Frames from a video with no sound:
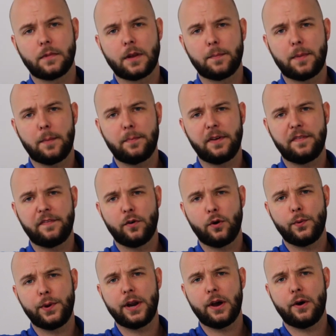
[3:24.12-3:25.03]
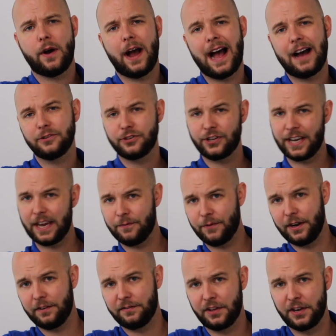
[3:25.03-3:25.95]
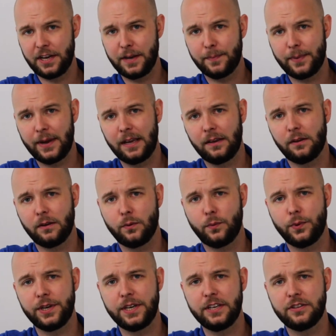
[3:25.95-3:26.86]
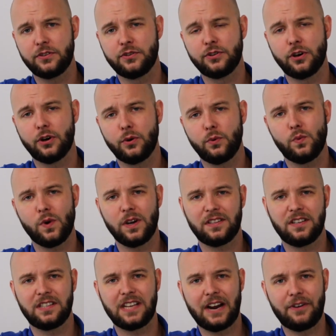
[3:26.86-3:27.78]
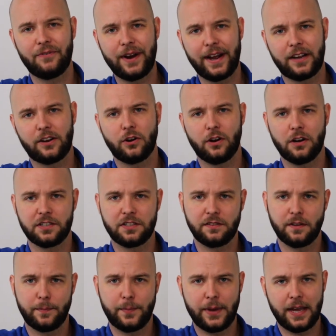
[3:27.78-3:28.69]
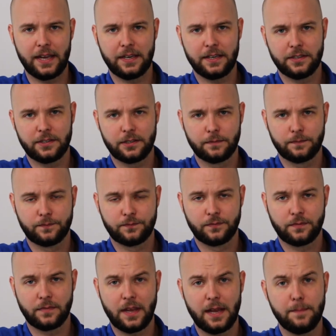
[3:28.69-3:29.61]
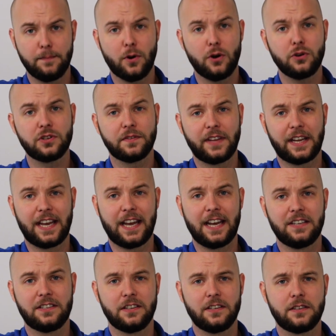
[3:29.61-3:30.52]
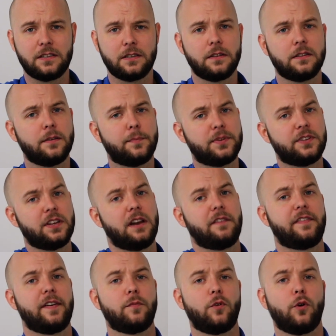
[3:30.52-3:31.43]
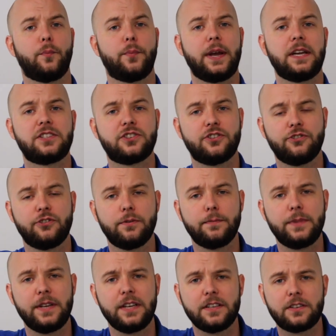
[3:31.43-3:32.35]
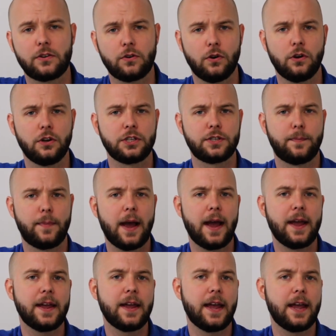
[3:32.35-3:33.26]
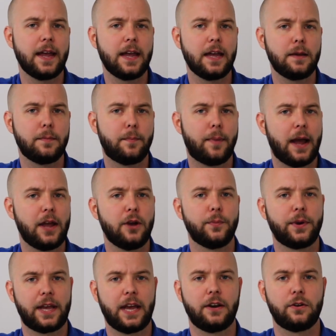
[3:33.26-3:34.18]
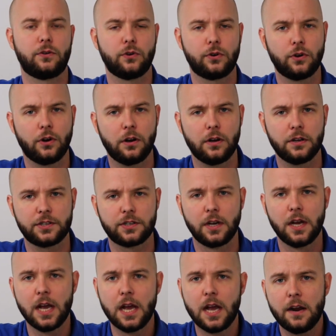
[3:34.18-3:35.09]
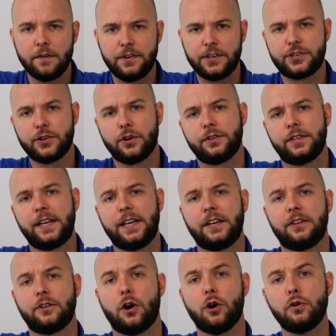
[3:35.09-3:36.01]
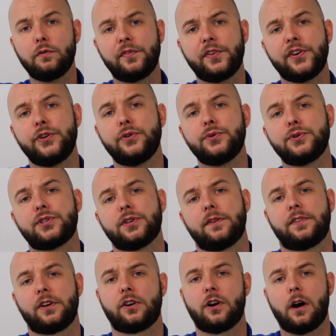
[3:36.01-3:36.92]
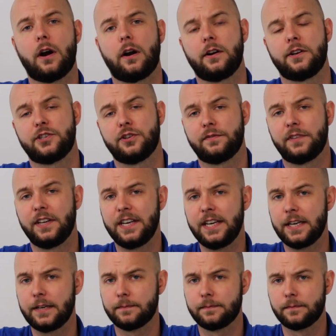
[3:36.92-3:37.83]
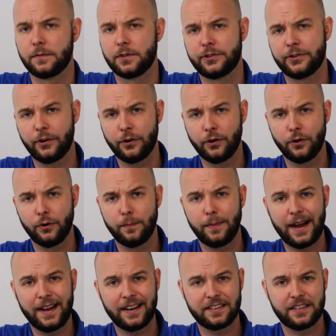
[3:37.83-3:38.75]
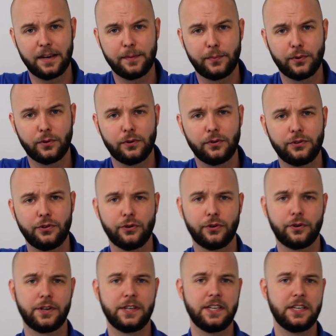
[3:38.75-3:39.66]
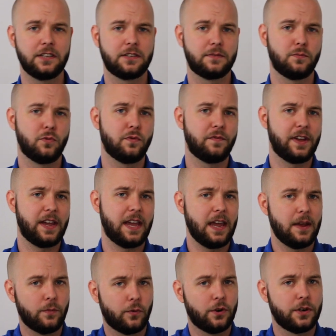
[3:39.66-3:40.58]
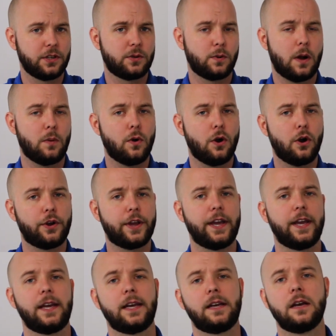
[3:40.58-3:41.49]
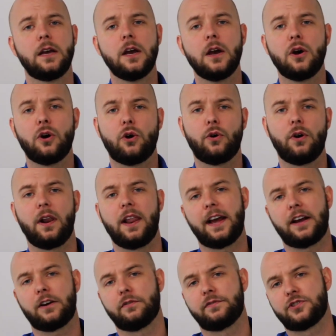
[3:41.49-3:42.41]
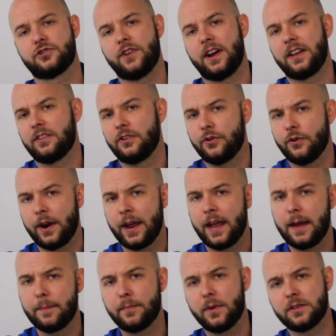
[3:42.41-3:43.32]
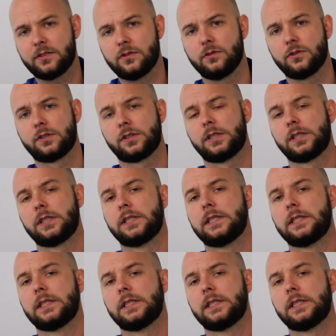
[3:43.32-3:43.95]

But before we know how to get rid of the knee pain, we need to know what the direct cause of the pain is. In most of the cases, the patellofemoral pain syndrome is caused by a biomechanical cause, resulting in an overuse of the cartilage of the knee. So, by example, your knees moving inwards while walking, or a lack of strength in your hip muscles.